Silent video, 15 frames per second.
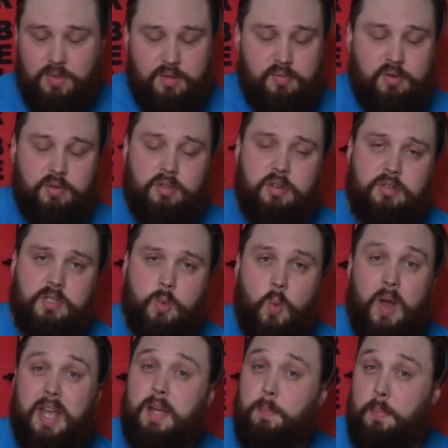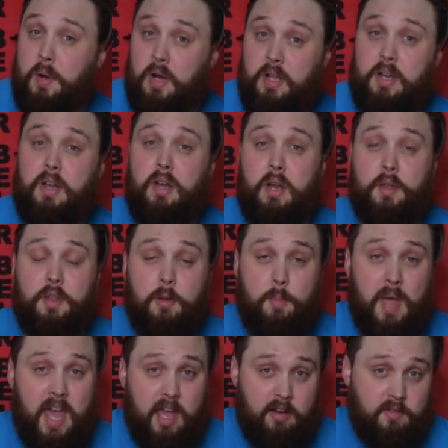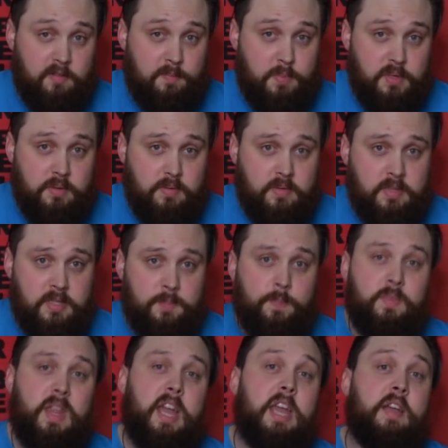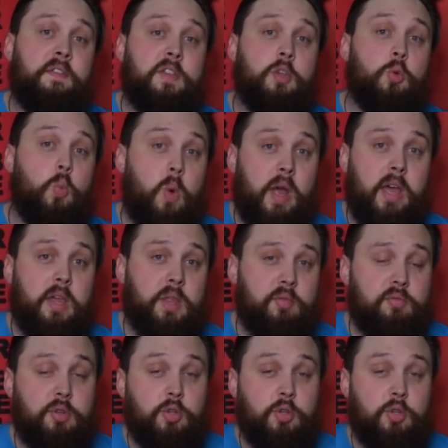throw those away and buy another pair of boots. If you wear through